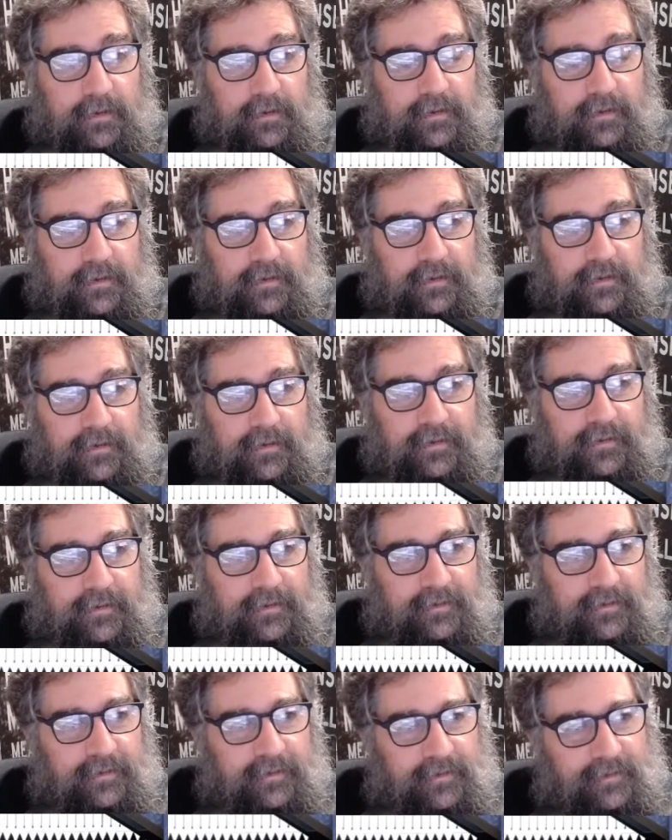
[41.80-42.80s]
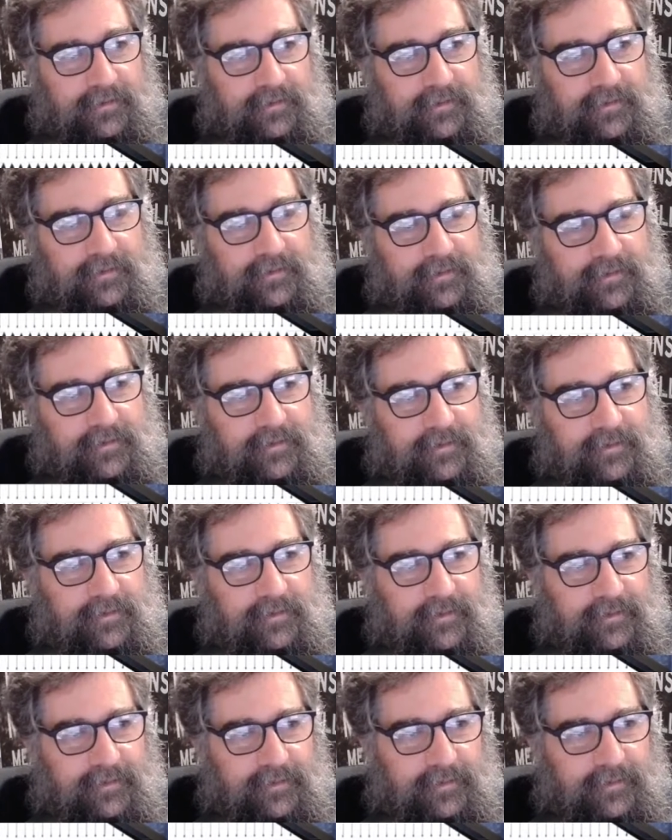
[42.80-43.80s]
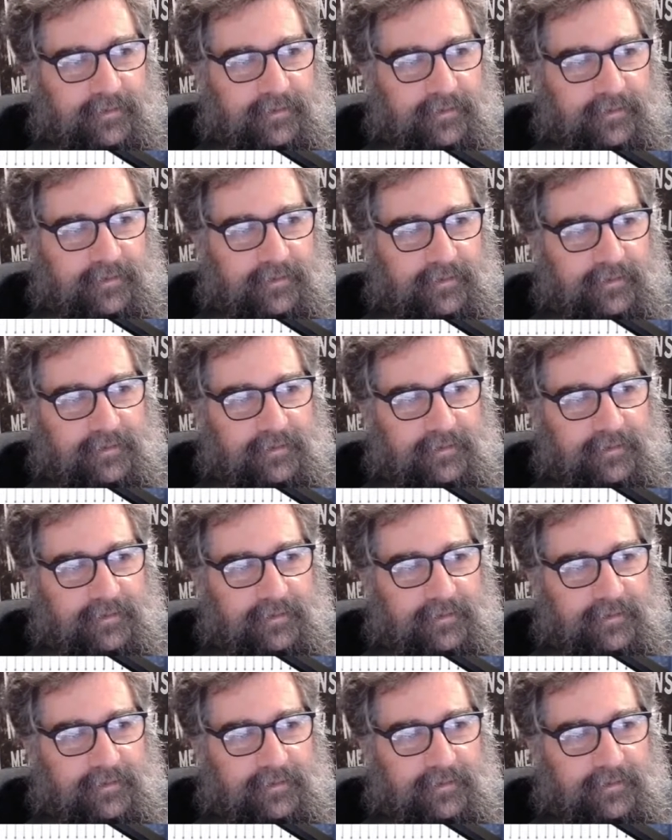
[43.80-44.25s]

Nobody speaks.